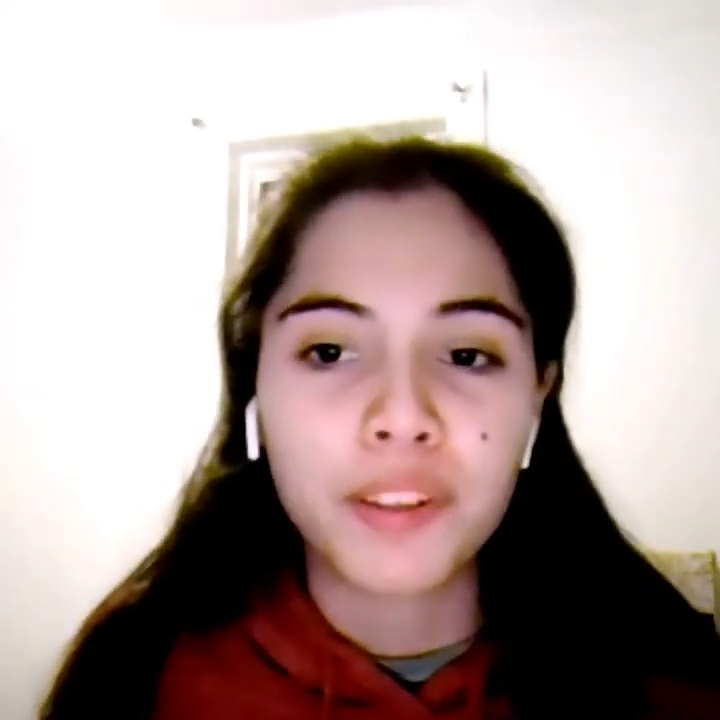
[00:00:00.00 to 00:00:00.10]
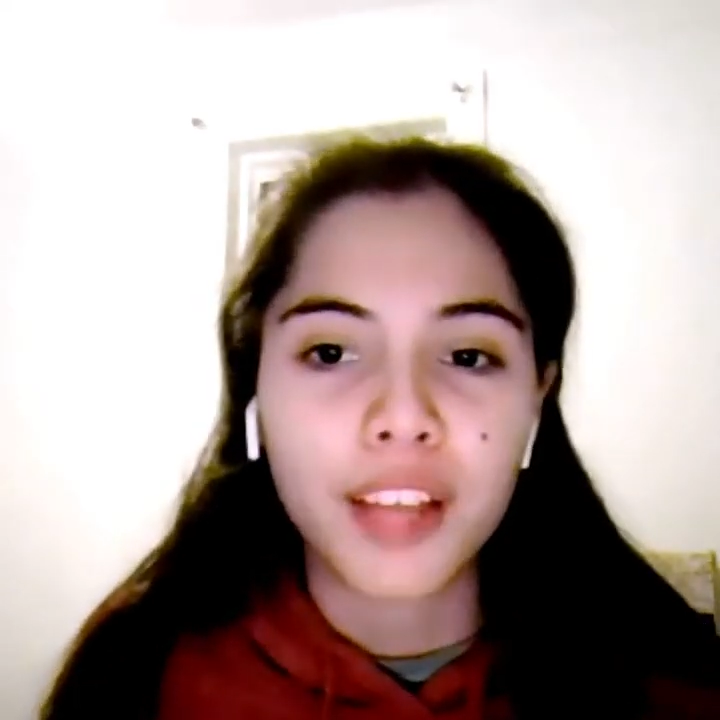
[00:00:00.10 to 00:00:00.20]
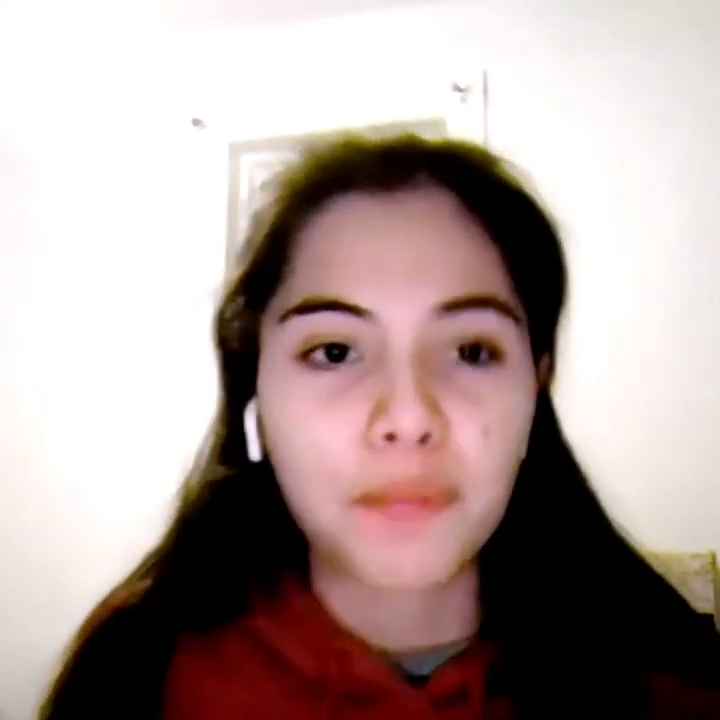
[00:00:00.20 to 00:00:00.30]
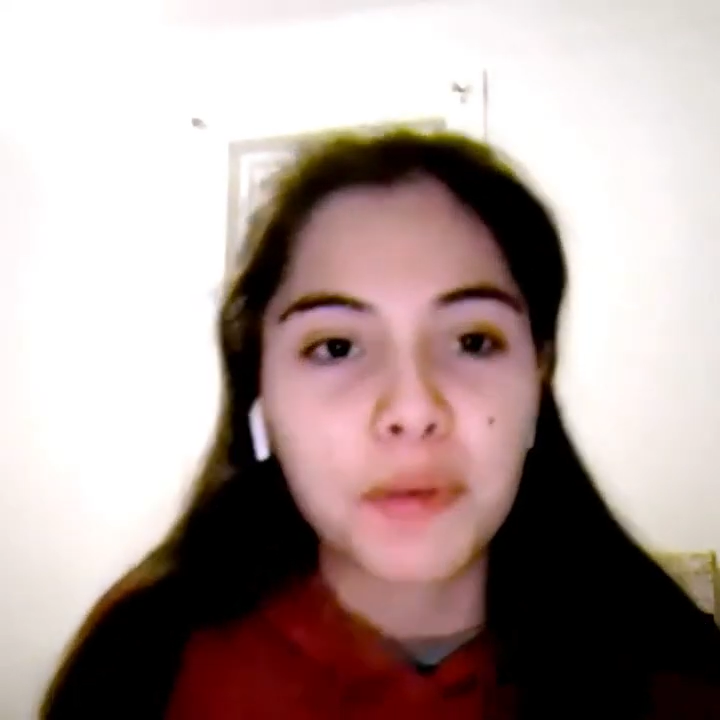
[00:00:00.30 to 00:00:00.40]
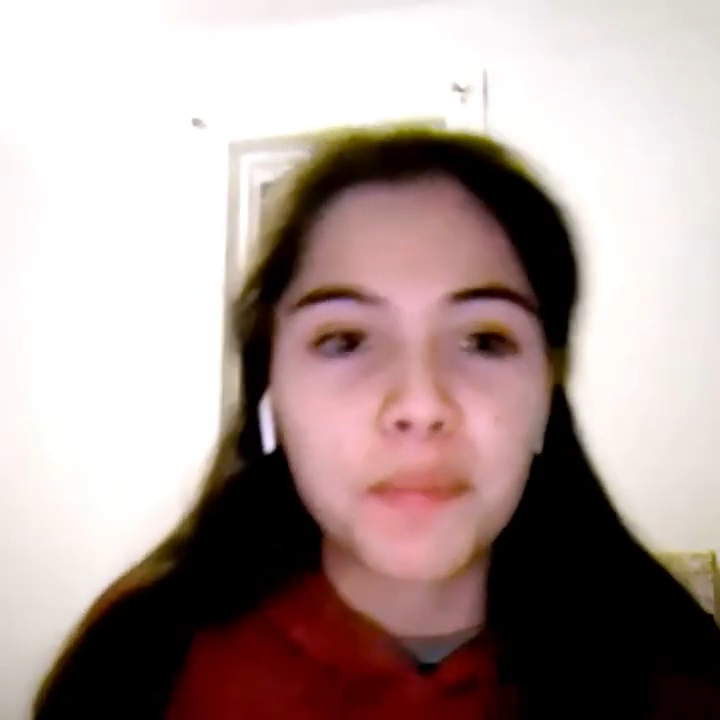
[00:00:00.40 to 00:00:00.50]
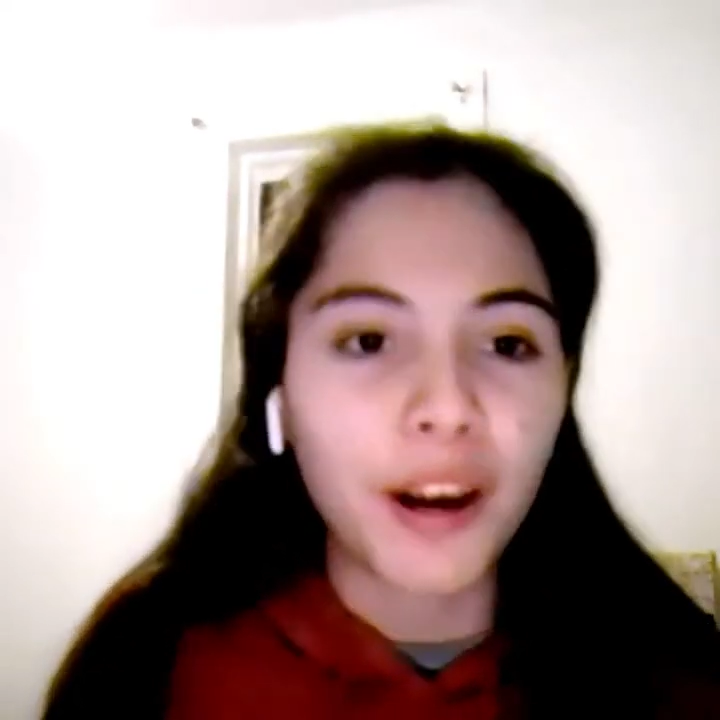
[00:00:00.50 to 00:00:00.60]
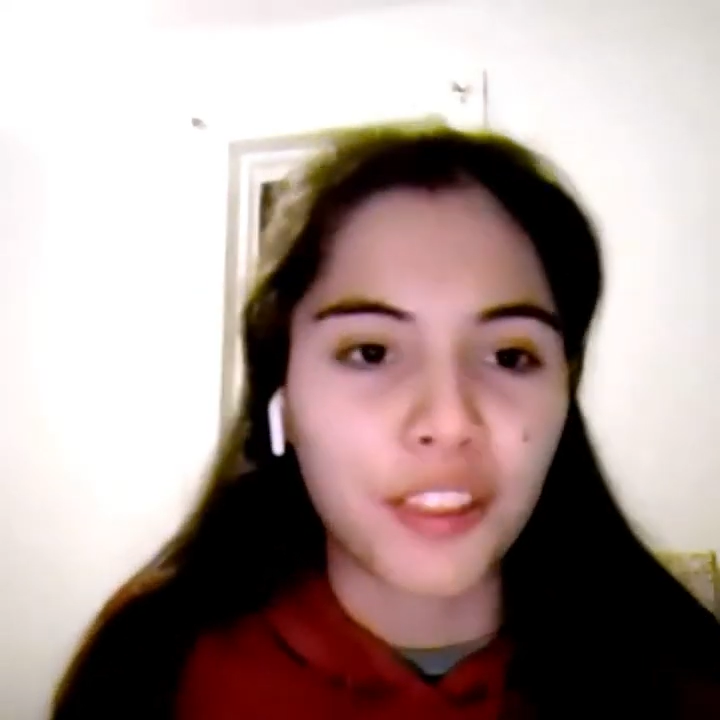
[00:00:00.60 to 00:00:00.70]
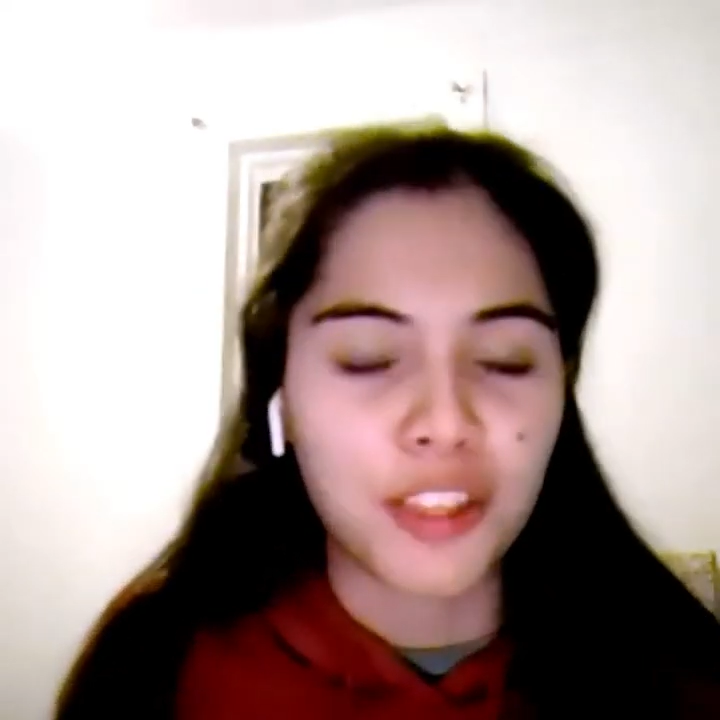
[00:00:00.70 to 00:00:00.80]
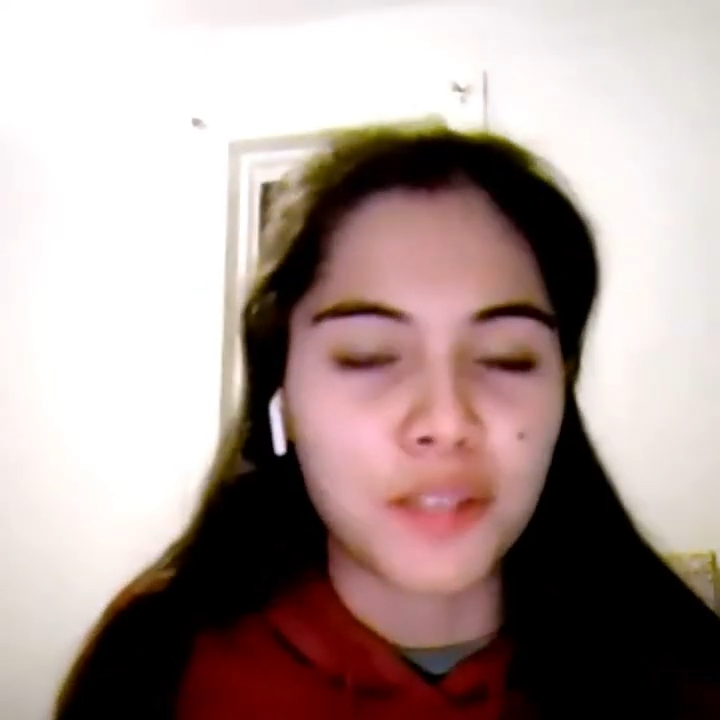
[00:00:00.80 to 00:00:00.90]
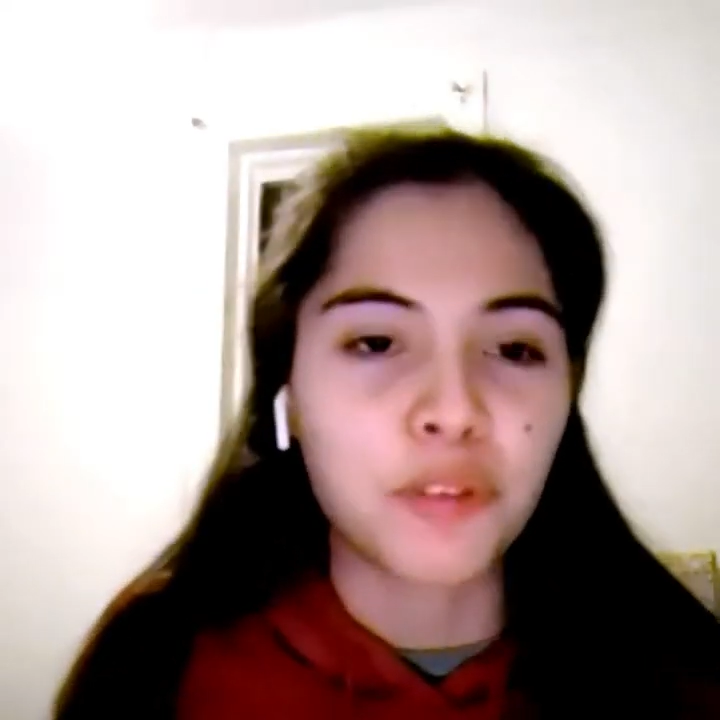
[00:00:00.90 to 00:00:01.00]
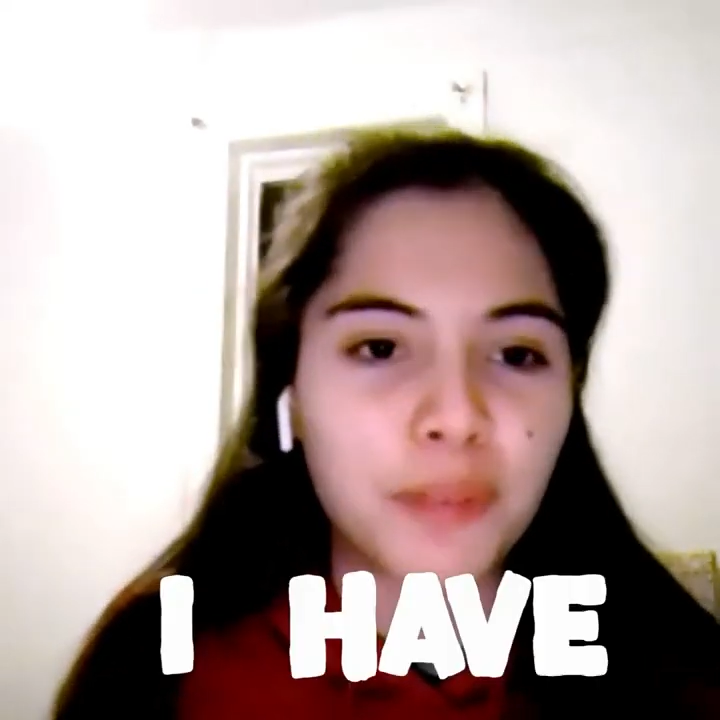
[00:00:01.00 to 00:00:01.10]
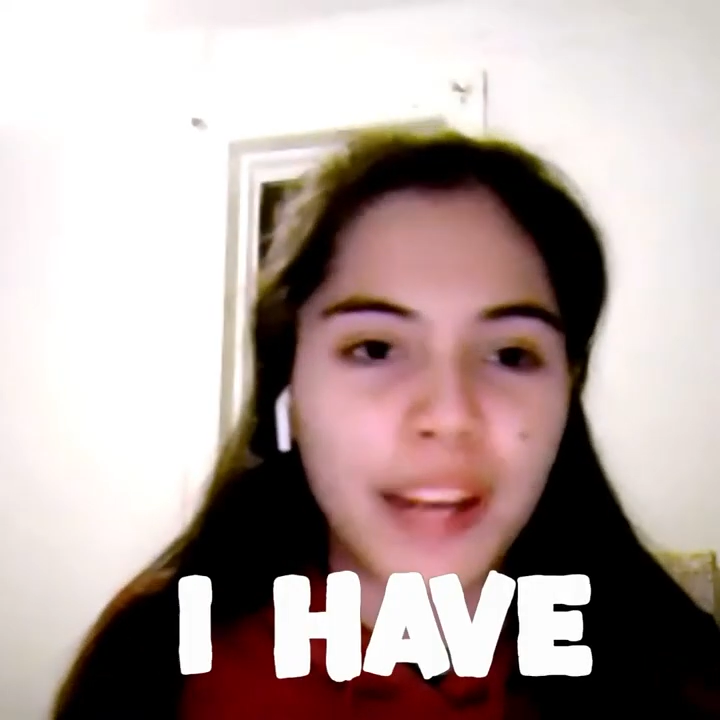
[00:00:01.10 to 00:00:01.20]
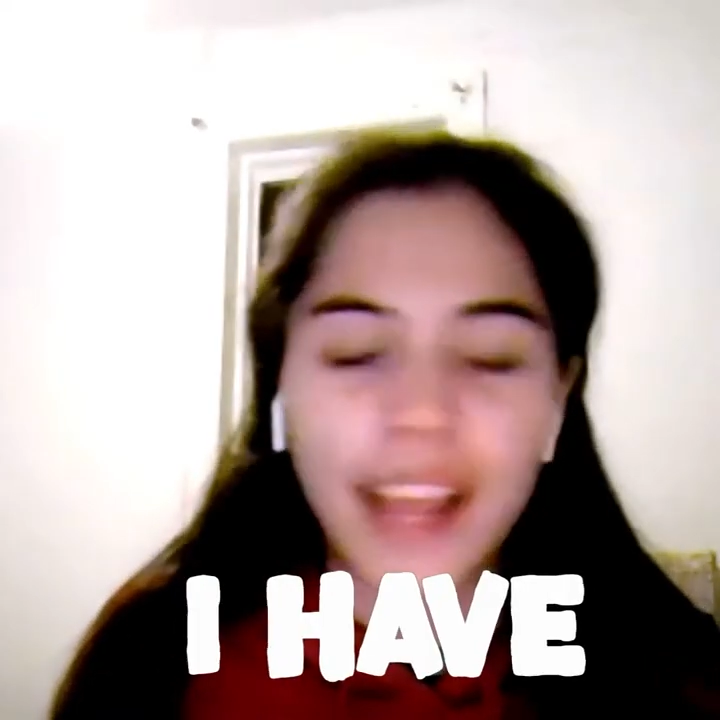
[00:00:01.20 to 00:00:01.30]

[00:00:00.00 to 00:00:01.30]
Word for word: and be part of this movement.